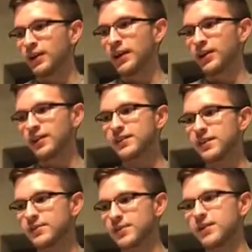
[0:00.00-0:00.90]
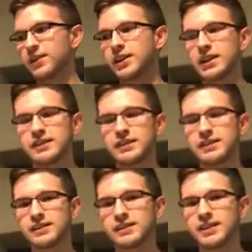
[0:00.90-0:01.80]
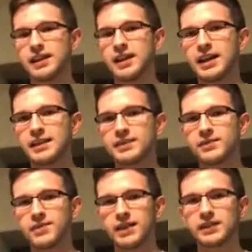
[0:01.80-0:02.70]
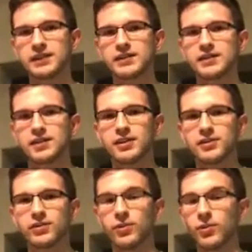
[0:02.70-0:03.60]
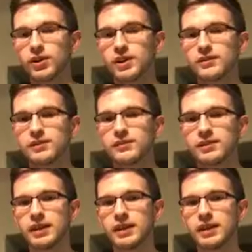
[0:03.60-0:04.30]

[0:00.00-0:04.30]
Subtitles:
Now, in some severe cases, it has infected certain organs.